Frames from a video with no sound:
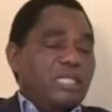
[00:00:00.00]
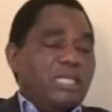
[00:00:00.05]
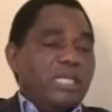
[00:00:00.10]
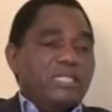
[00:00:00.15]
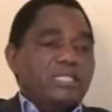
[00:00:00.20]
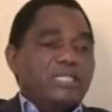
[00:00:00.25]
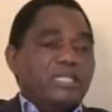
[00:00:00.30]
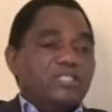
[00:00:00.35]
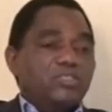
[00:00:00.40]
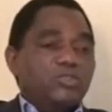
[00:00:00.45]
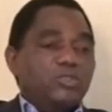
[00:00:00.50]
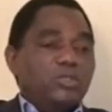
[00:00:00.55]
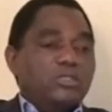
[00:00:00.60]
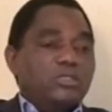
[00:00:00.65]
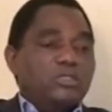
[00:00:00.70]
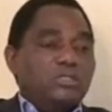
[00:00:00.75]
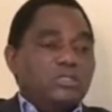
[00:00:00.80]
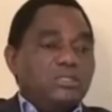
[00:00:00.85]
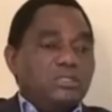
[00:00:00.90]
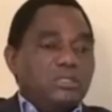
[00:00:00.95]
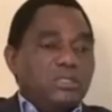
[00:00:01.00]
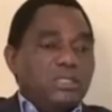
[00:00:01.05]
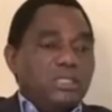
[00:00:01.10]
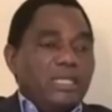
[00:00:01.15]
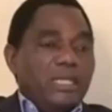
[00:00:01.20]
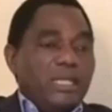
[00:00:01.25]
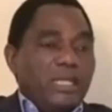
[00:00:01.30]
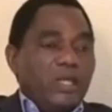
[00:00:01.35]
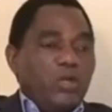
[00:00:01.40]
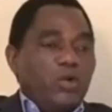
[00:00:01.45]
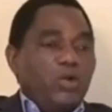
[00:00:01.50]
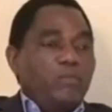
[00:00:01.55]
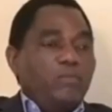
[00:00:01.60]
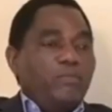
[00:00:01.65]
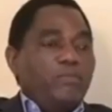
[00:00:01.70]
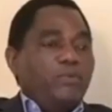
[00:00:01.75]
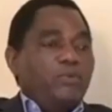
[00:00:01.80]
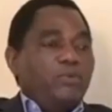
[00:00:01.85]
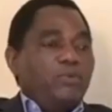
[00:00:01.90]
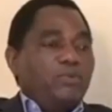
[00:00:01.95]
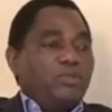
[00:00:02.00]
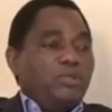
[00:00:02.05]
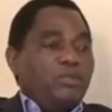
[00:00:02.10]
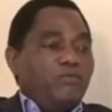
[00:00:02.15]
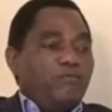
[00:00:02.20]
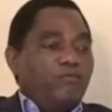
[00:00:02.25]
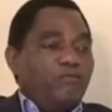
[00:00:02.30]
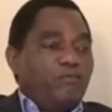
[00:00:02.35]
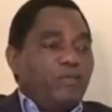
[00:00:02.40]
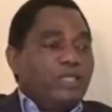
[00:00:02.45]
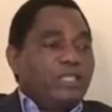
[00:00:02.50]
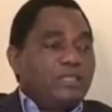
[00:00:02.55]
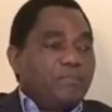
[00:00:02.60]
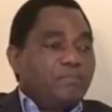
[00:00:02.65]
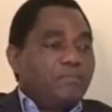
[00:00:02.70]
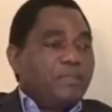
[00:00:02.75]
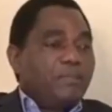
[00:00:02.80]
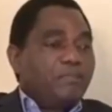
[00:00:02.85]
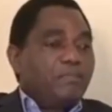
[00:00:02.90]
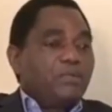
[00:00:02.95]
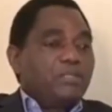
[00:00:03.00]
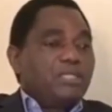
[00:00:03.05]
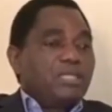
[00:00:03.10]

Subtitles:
It does not help you feed people,